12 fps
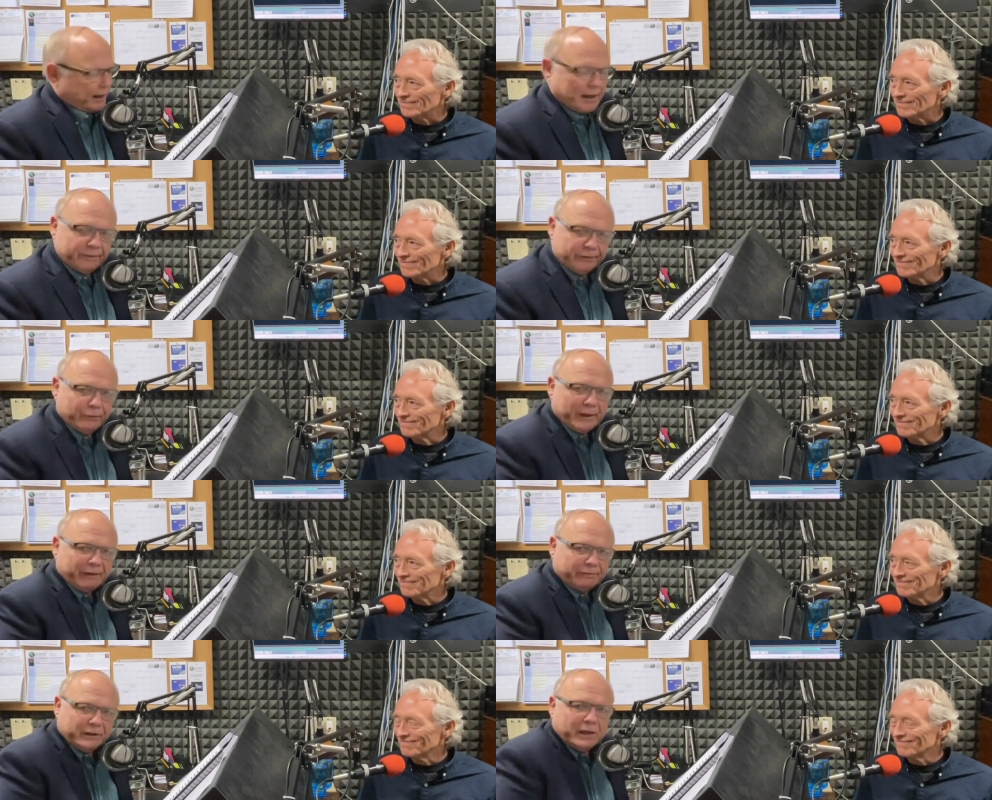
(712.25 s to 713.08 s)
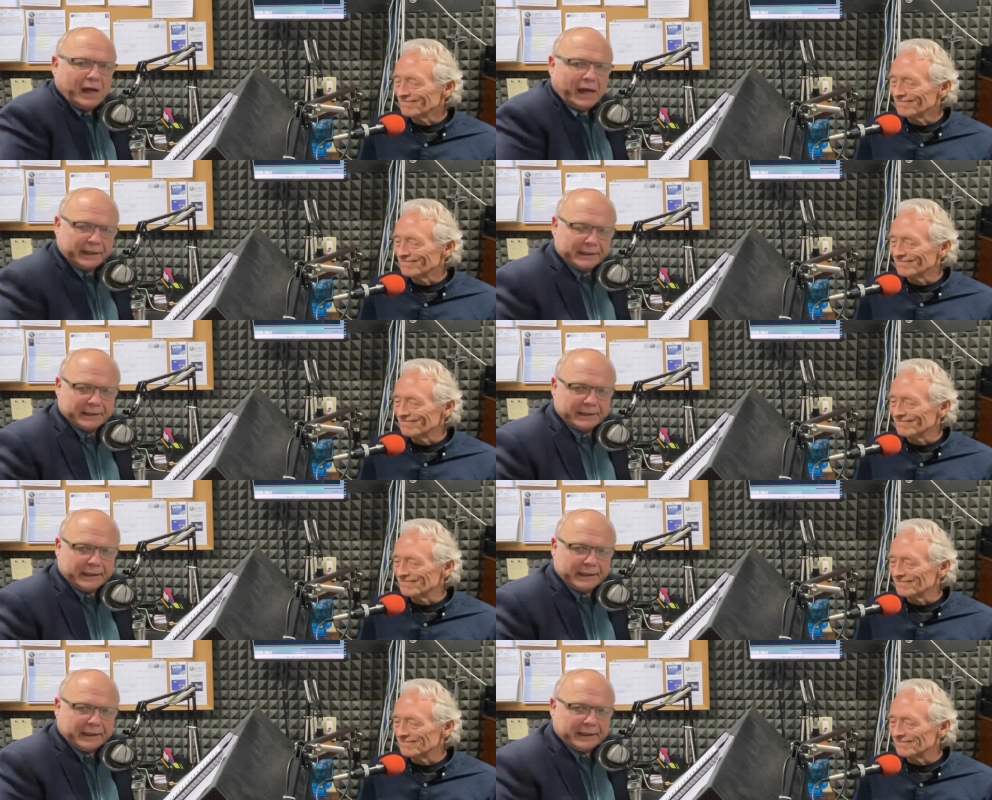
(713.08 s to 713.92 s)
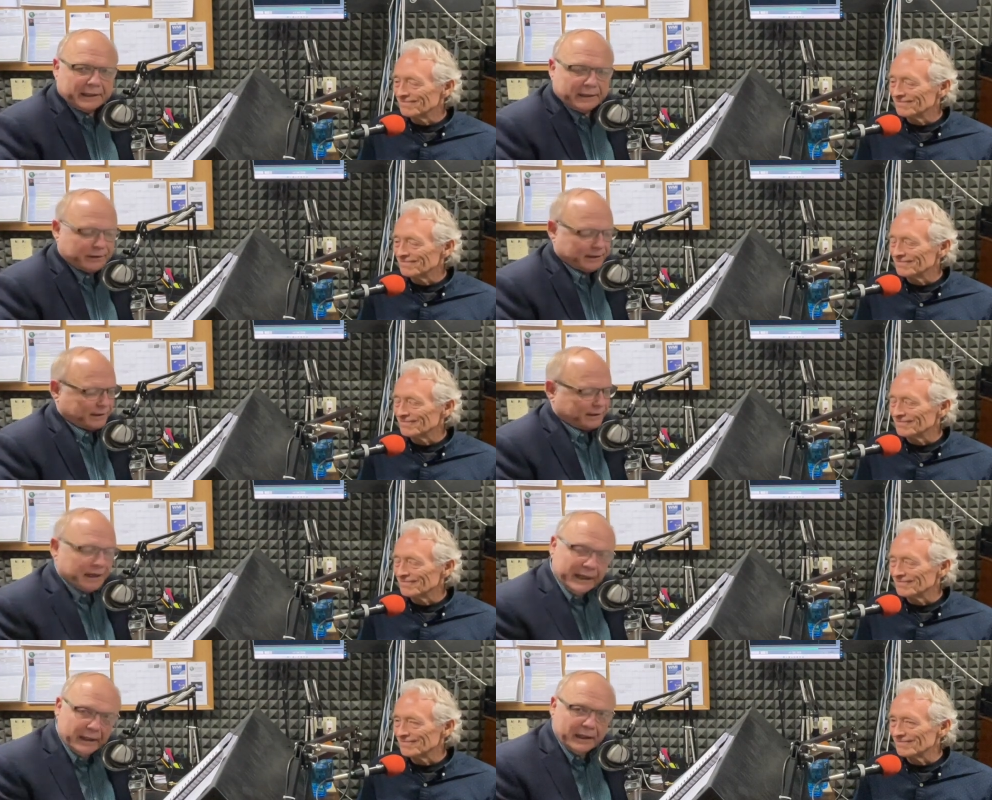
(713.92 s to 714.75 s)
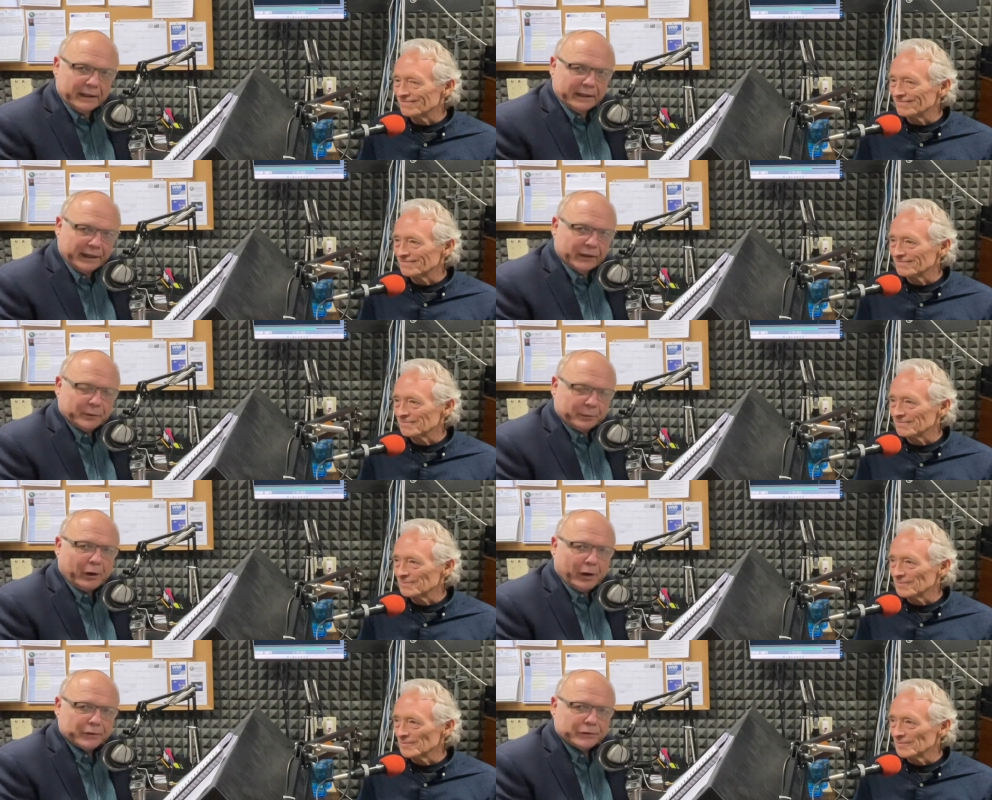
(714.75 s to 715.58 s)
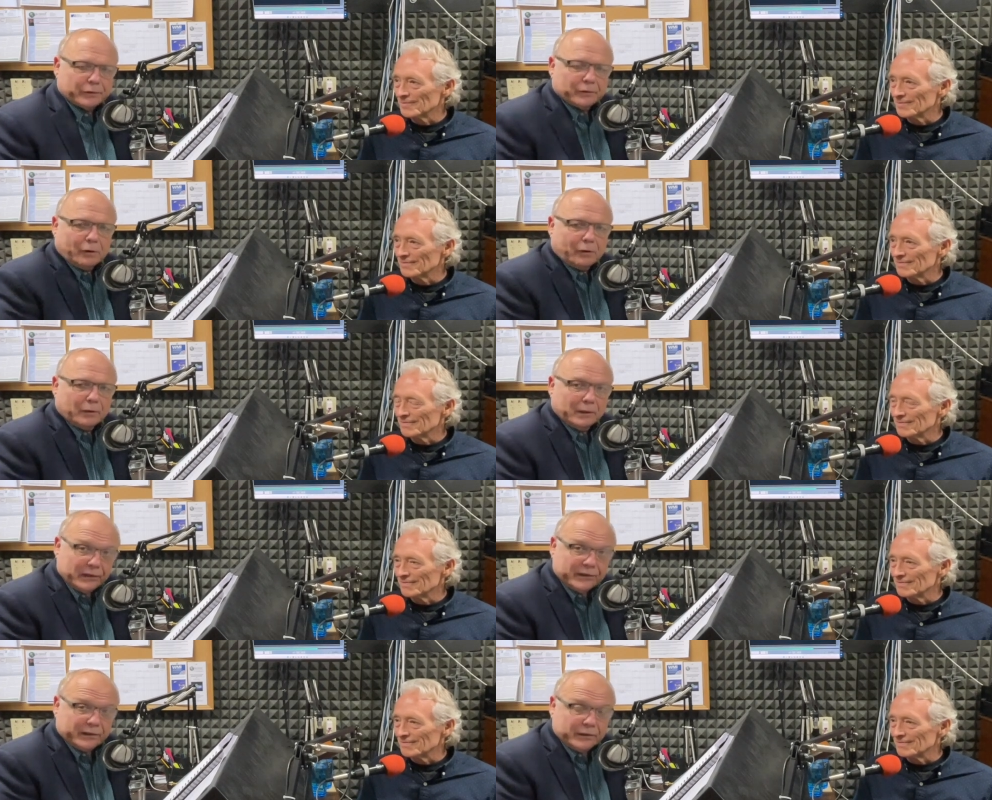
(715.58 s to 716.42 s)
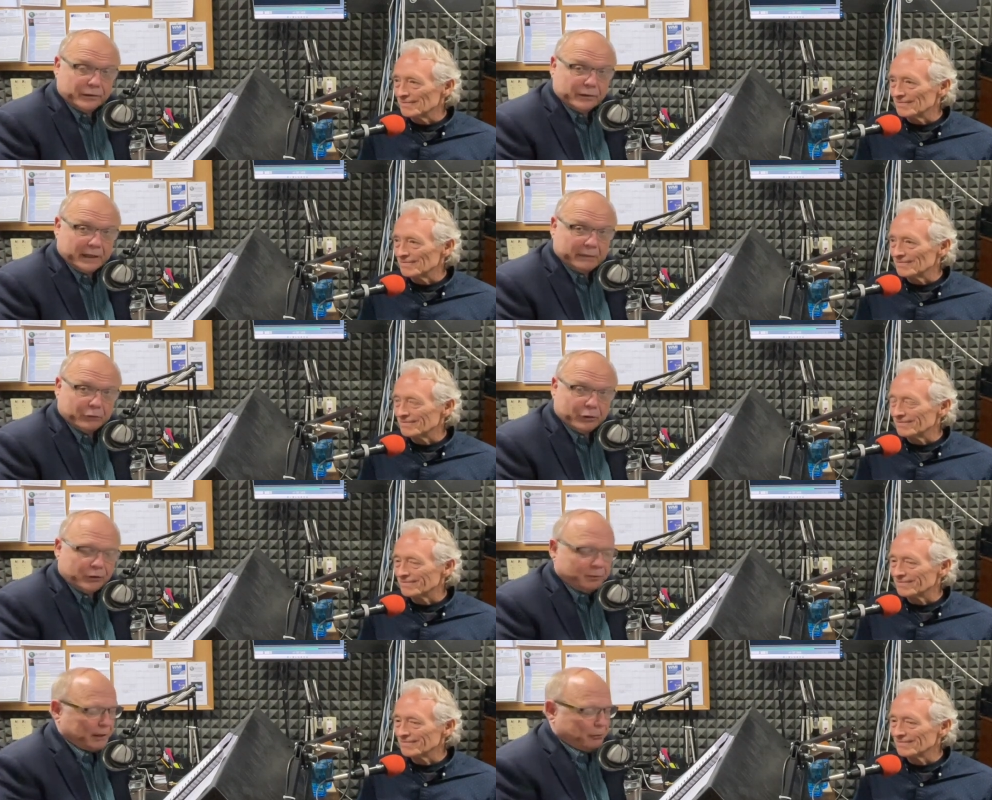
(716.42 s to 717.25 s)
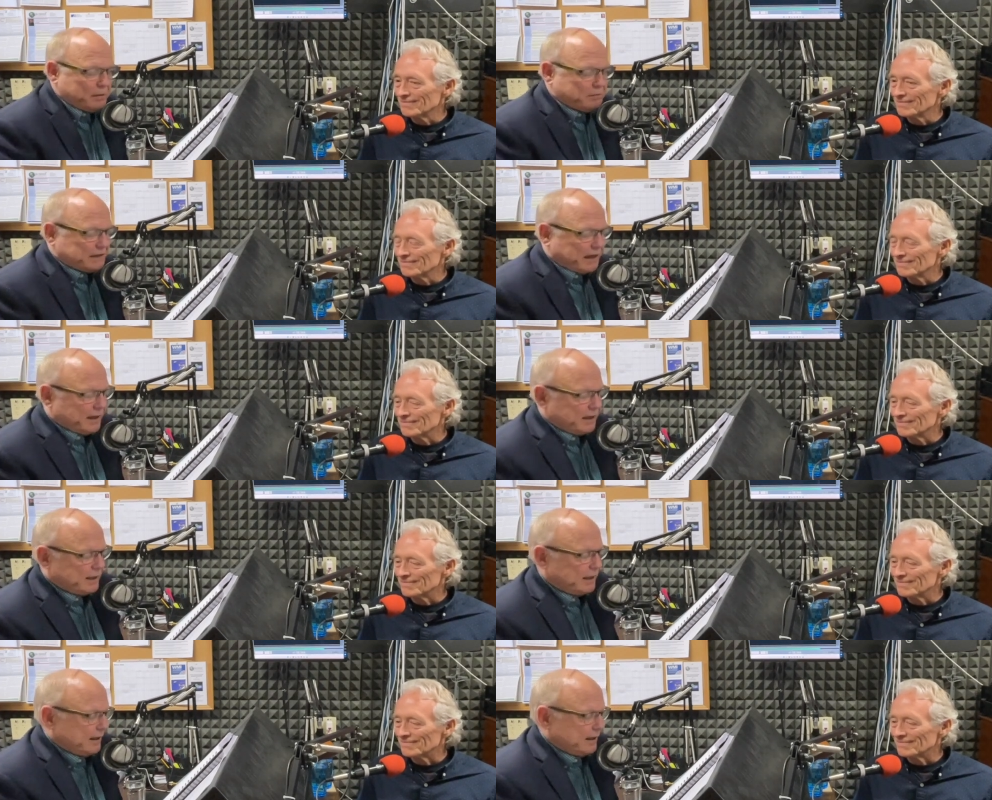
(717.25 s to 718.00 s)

Speaker 1: If you have not uh, seen the other parts or, or listened to them, go to my website,